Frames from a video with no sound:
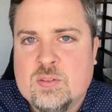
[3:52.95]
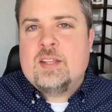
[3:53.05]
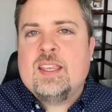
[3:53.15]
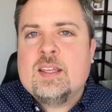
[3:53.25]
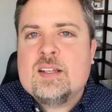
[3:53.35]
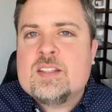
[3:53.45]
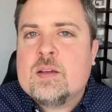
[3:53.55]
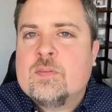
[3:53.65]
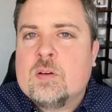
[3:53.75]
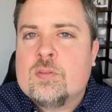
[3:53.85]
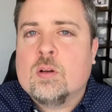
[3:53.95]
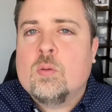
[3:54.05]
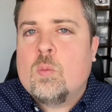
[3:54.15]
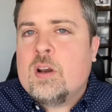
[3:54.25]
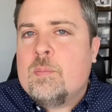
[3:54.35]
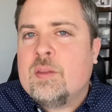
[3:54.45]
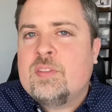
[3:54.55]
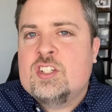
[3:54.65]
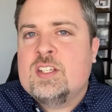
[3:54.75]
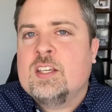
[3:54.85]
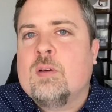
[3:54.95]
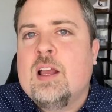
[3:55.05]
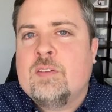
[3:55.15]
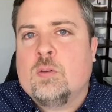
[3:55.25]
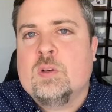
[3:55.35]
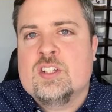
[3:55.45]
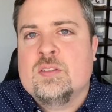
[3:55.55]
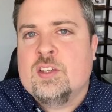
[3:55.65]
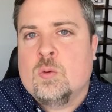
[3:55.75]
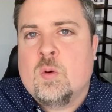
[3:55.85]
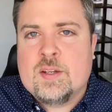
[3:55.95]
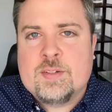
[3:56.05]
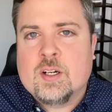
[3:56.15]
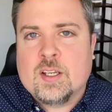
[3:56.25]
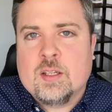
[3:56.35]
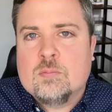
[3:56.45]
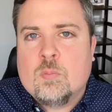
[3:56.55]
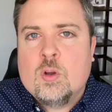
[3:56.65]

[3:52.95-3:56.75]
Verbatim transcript: Taking it a step further, what about the geographic region that you want to target?